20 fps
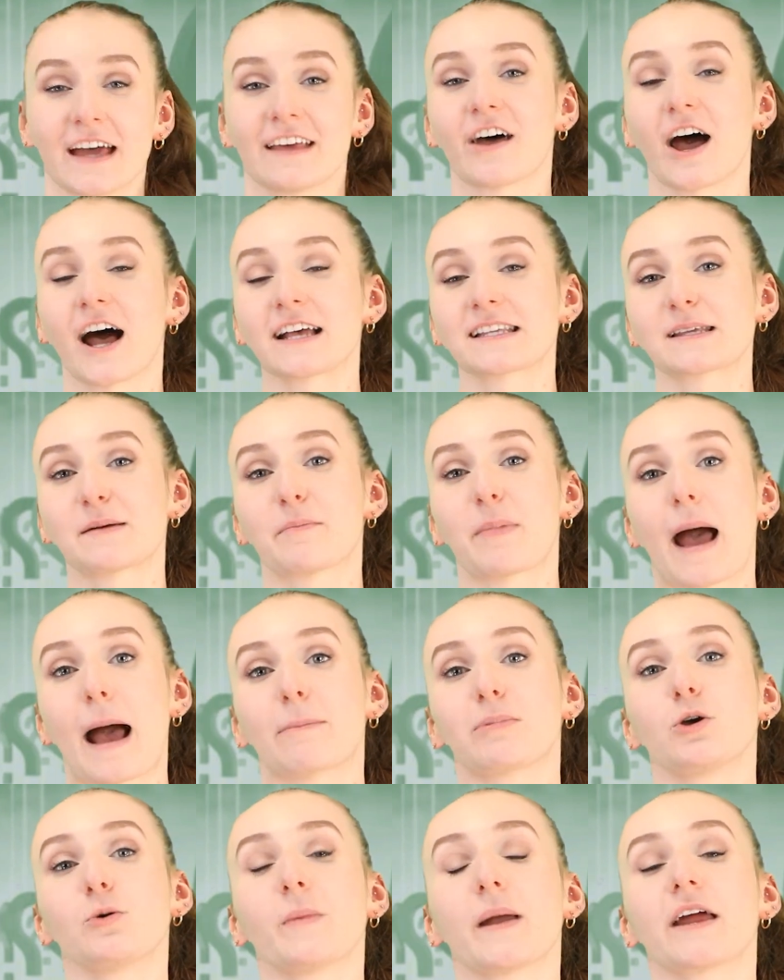the awesome
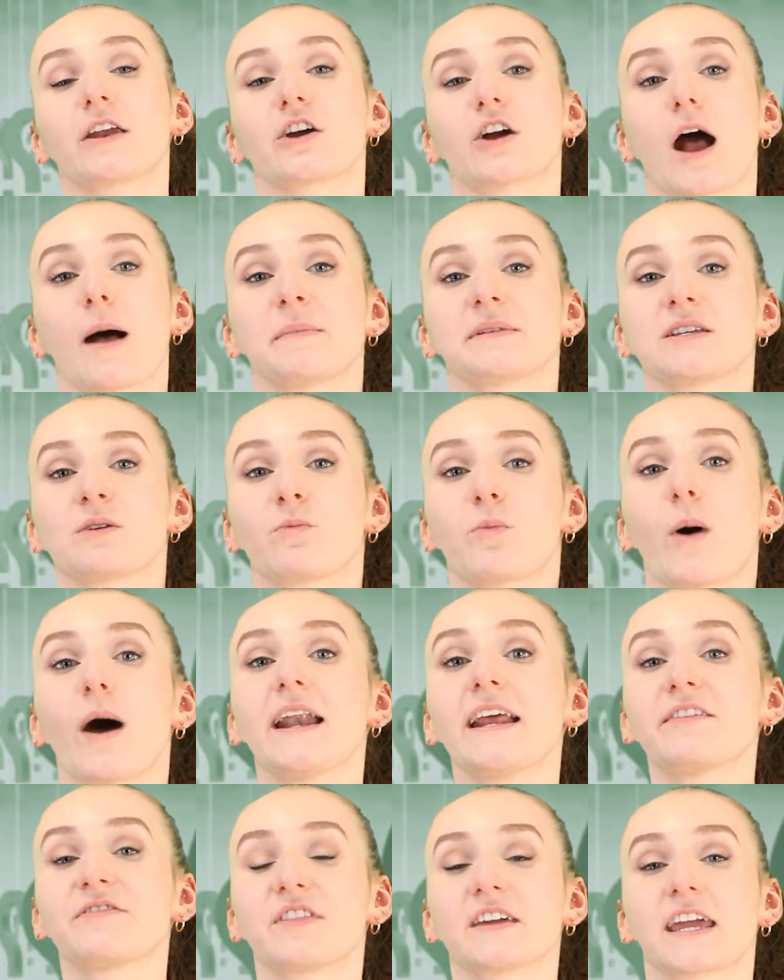Pablo Mater commented,
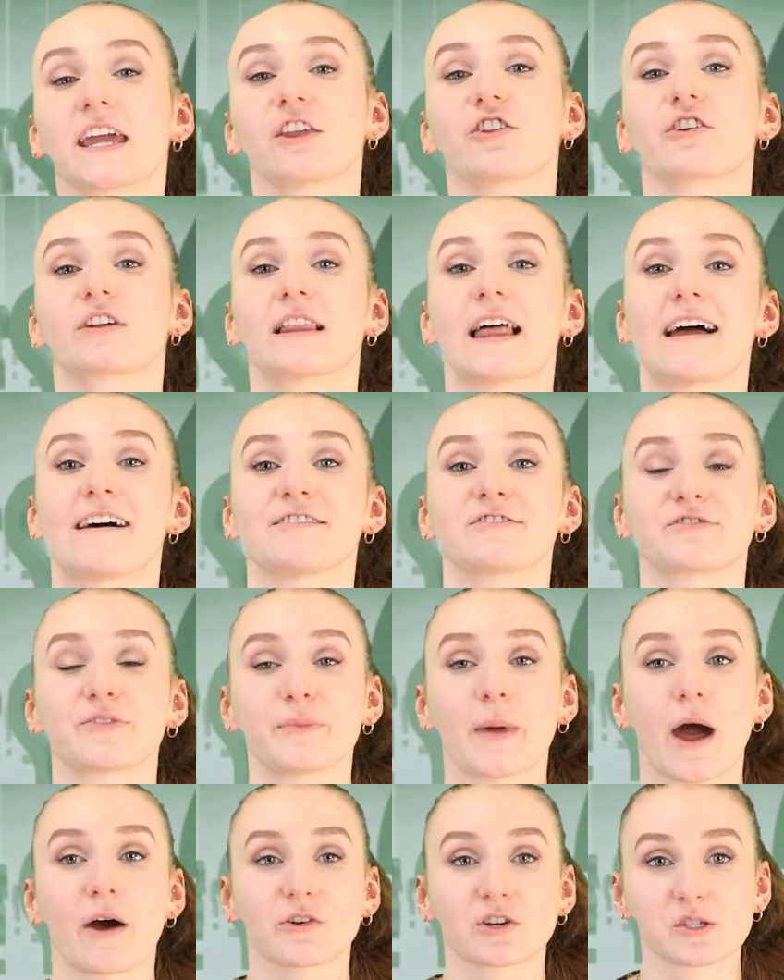what if the killer clowns
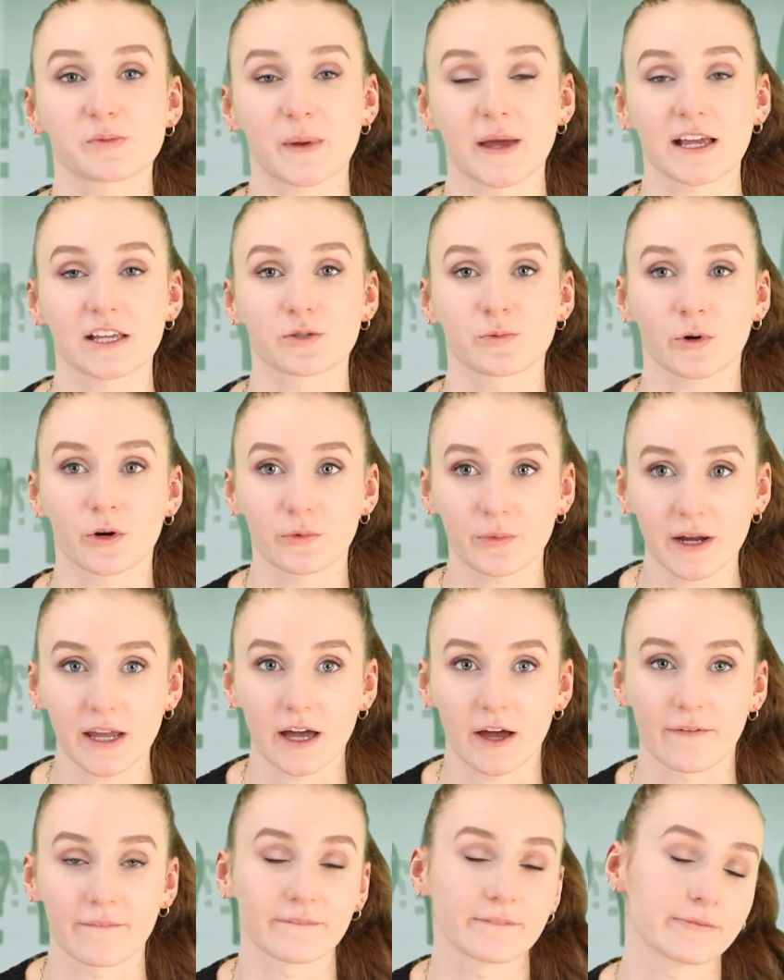from outer space were
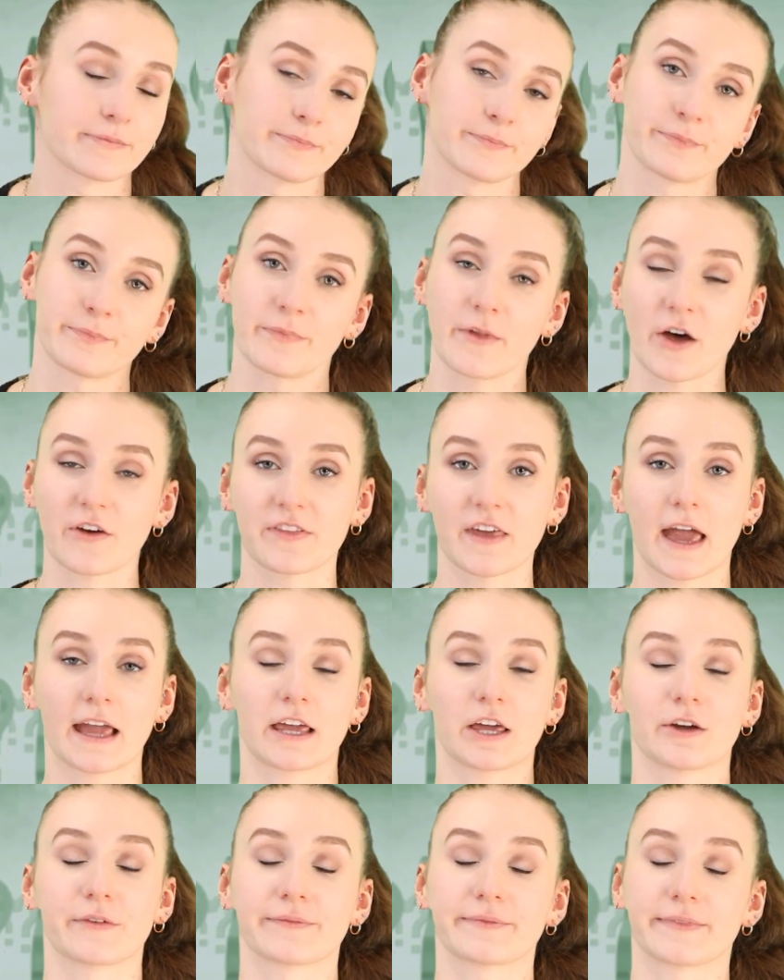real? No
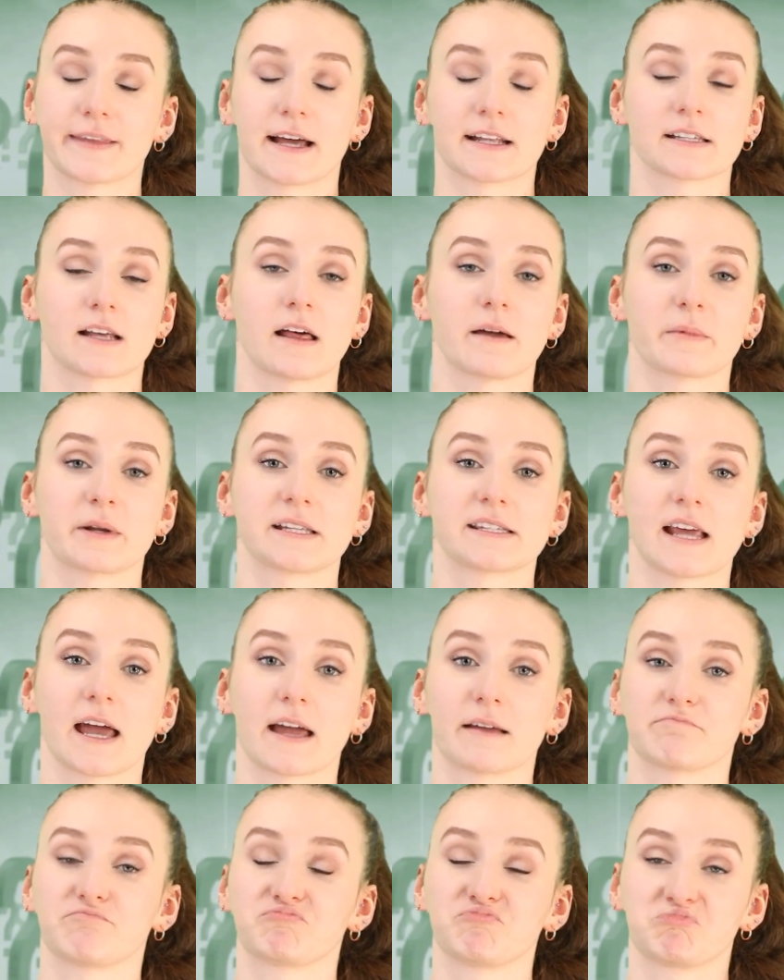thank you, that's all I'm gonna
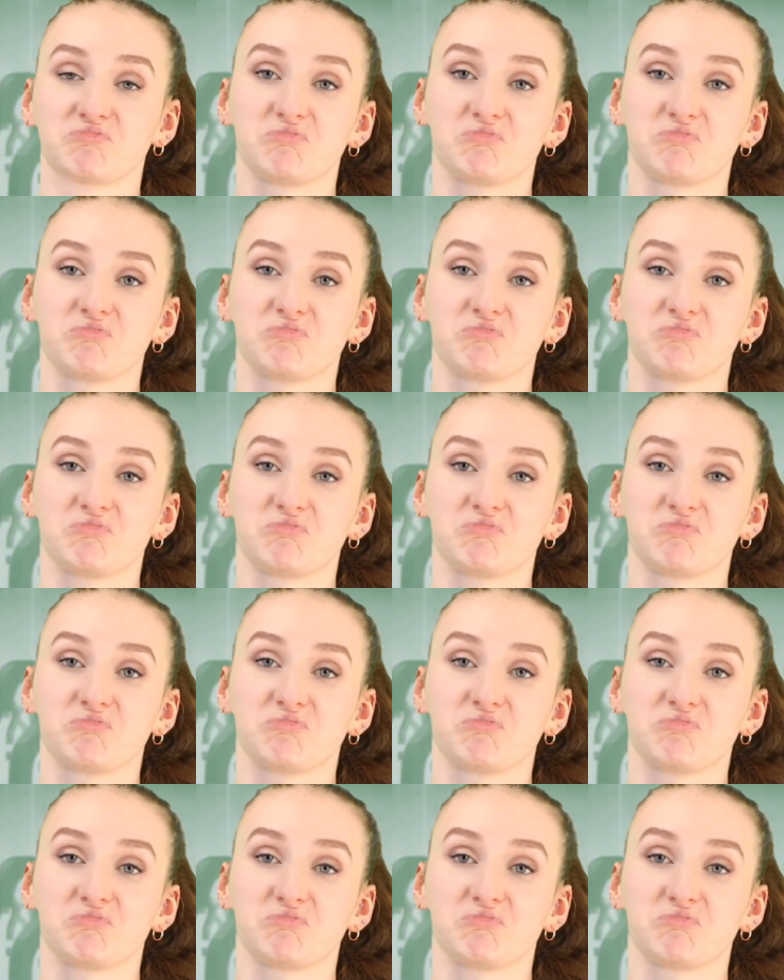say.